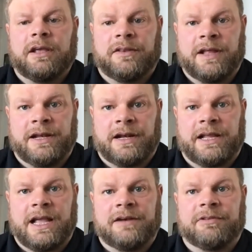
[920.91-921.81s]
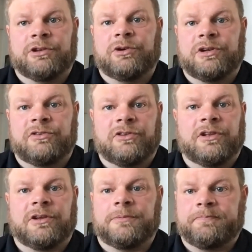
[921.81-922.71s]
And then I kind of alluded to
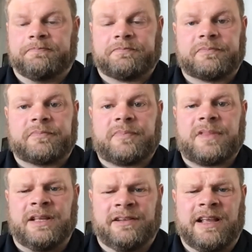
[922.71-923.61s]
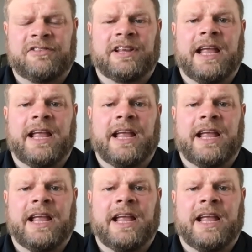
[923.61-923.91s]
the testing.